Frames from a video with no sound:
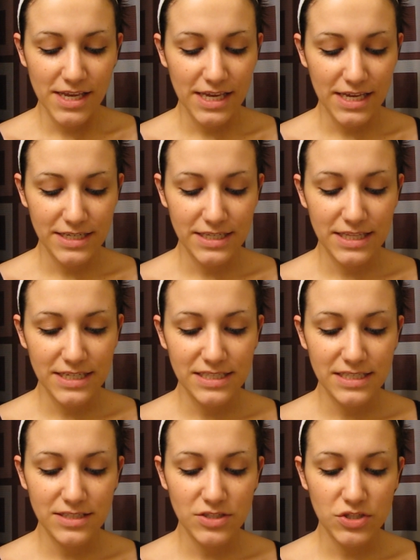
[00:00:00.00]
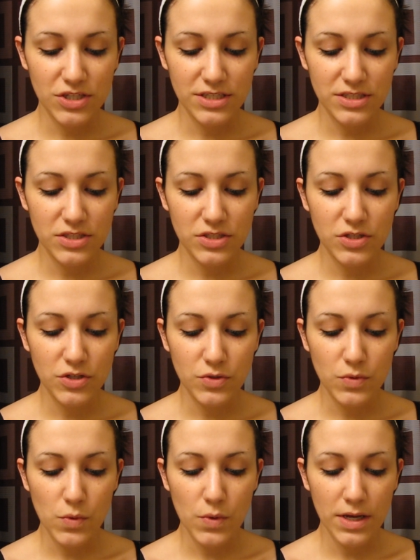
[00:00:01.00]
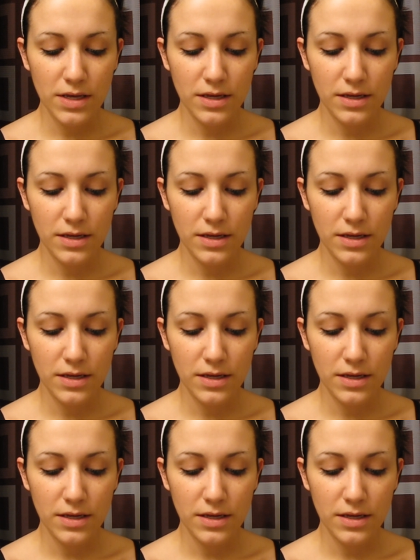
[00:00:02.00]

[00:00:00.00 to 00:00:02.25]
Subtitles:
And this is just to...